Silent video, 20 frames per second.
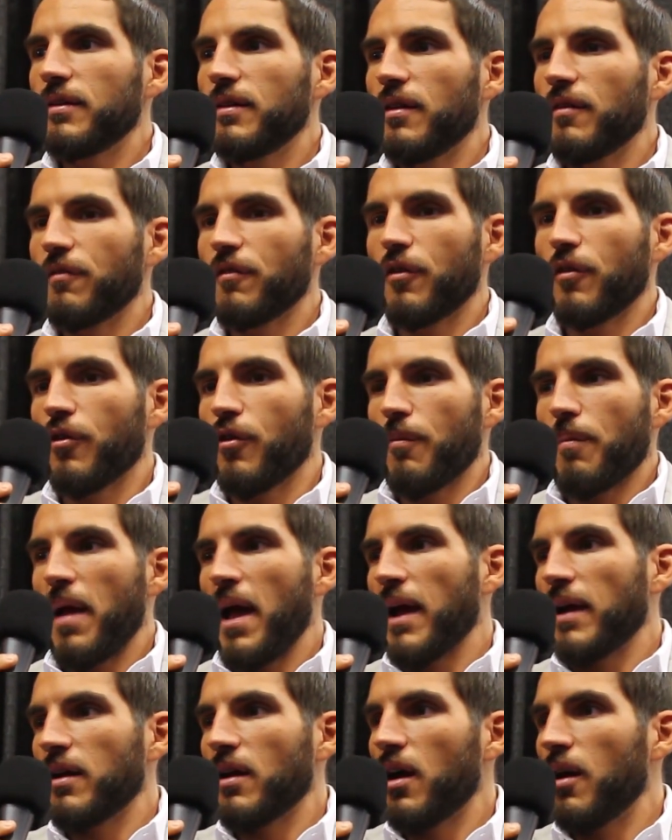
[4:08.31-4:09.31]
if you're
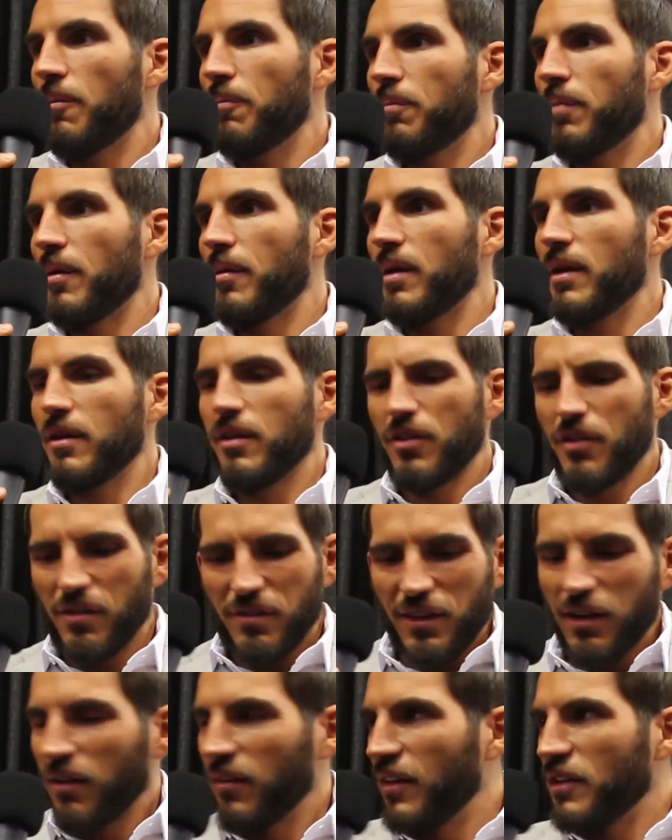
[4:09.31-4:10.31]
banged up,
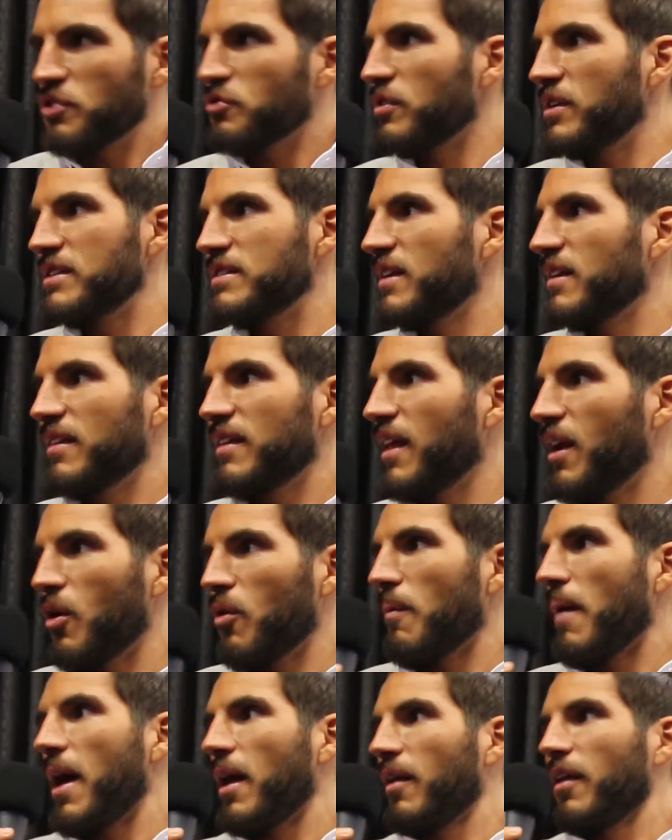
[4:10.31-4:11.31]
little injuries, they
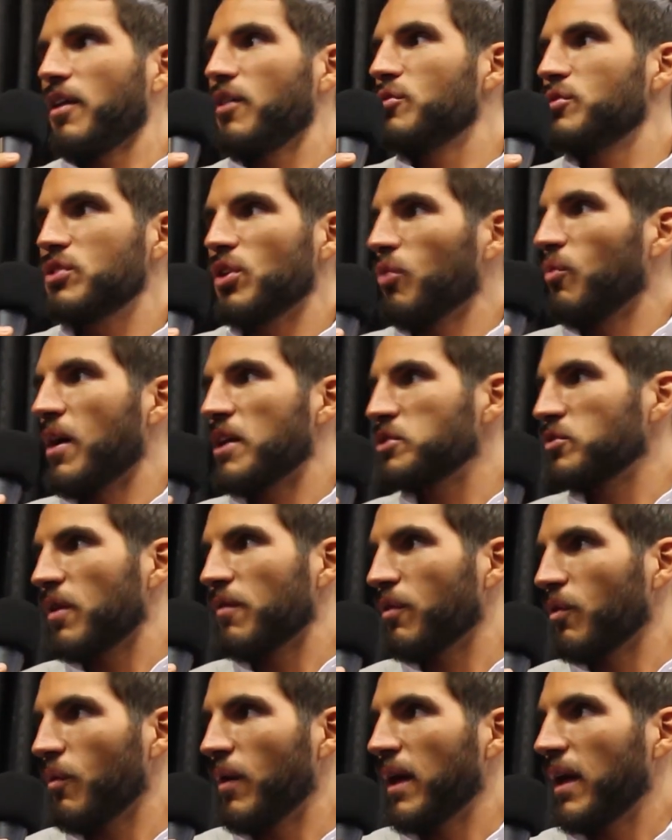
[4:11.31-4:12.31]
don't matter. You still wrestle
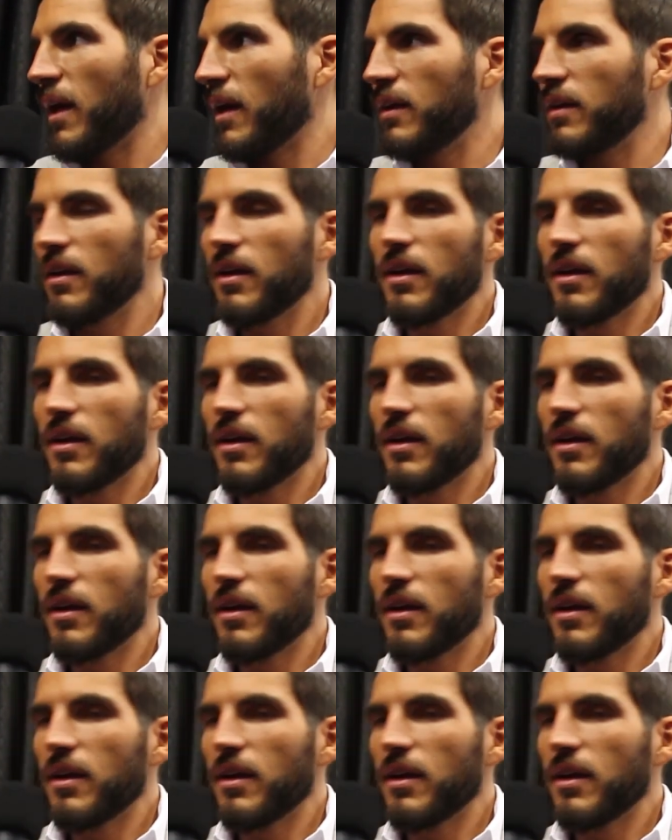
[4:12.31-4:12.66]
every weekend.